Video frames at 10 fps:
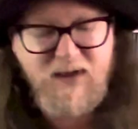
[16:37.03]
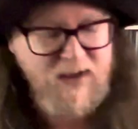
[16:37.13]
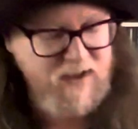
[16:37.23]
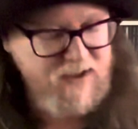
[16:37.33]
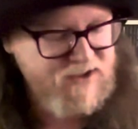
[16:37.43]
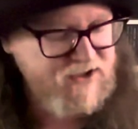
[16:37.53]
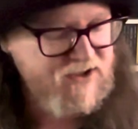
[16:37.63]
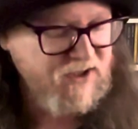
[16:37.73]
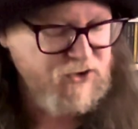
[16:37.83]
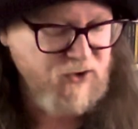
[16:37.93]
It's
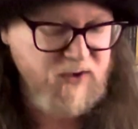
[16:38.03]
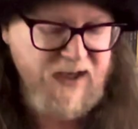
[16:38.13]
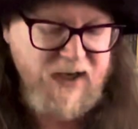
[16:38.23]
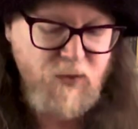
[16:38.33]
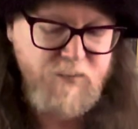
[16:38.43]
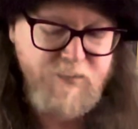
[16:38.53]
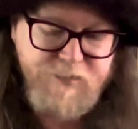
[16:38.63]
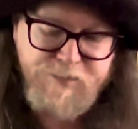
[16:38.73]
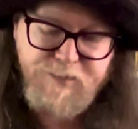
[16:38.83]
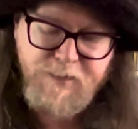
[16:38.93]
such a good album.
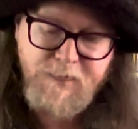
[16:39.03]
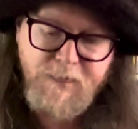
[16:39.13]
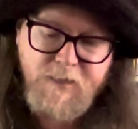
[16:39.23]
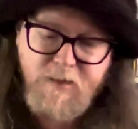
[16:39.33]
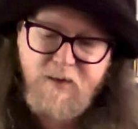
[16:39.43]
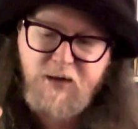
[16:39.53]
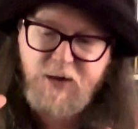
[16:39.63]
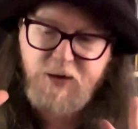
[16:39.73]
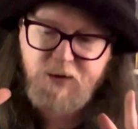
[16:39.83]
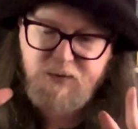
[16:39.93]
You
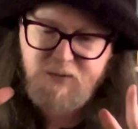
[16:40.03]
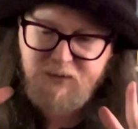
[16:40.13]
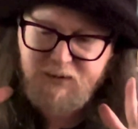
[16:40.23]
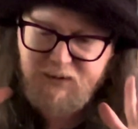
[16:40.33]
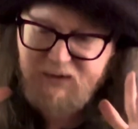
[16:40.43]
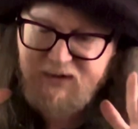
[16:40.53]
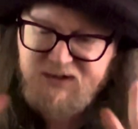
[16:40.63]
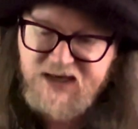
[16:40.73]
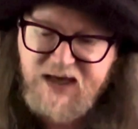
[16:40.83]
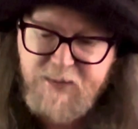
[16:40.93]
know, this
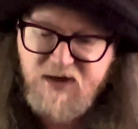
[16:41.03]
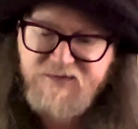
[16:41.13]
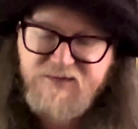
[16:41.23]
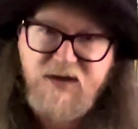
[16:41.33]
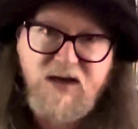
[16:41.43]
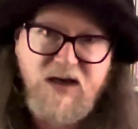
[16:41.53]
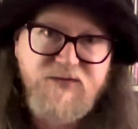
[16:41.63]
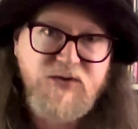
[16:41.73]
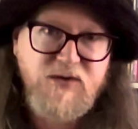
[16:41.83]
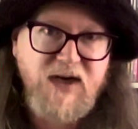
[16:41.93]
came off
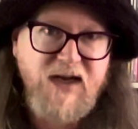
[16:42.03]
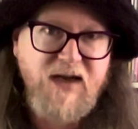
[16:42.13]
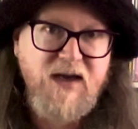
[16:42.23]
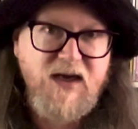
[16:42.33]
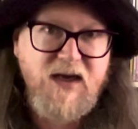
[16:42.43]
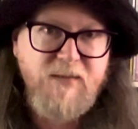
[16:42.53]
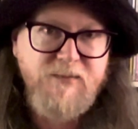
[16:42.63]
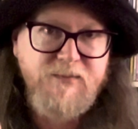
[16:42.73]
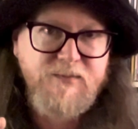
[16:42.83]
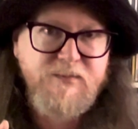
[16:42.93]
after...
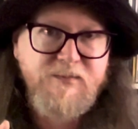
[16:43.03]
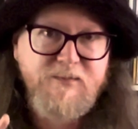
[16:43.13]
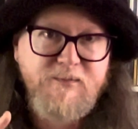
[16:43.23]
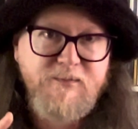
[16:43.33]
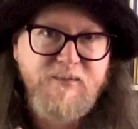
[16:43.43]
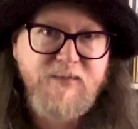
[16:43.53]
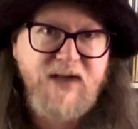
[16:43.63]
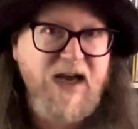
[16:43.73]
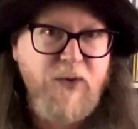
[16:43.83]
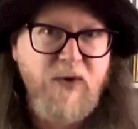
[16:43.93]
Um,
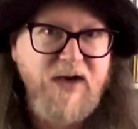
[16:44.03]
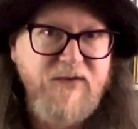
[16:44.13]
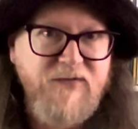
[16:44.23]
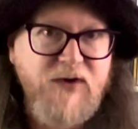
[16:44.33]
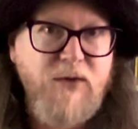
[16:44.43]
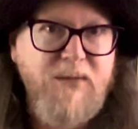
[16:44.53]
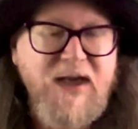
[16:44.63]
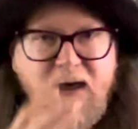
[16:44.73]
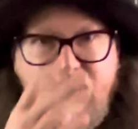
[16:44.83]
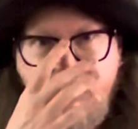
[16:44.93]

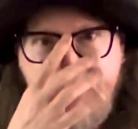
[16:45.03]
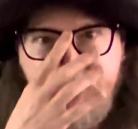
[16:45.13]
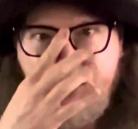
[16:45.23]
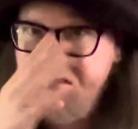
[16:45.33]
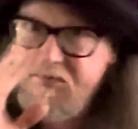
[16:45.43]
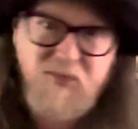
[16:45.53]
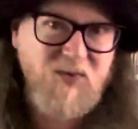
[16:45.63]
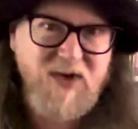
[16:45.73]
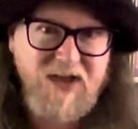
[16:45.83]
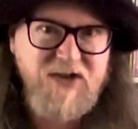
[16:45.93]
Arachnophobia, which
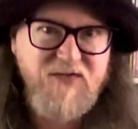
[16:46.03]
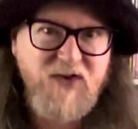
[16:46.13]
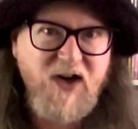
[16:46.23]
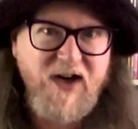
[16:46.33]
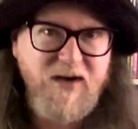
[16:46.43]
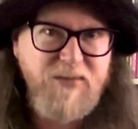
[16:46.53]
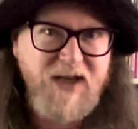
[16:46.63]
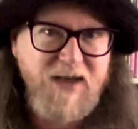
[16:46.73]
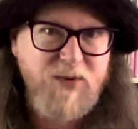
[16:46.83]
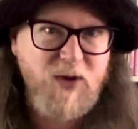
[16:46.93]
really divided
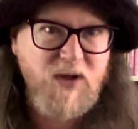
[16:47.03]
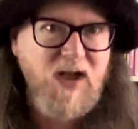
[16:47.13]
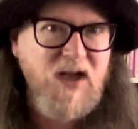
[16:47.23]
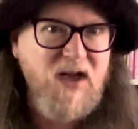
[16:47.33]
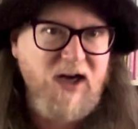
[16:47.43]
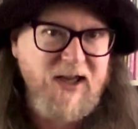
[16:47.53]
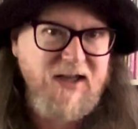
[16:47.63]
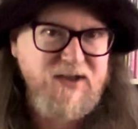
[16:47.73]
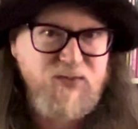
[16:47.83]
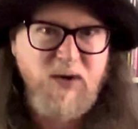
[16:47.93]
people. I think
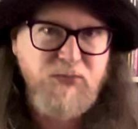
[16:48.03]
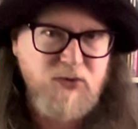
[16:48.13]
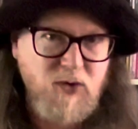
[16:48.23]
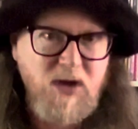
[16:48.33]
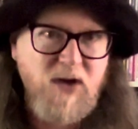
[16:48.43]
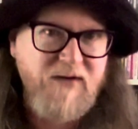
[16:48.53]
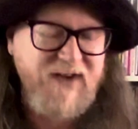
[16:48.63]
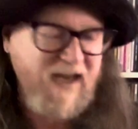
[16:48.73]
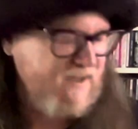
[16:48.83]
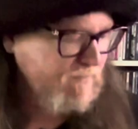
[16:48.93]
this one brought a lot of fans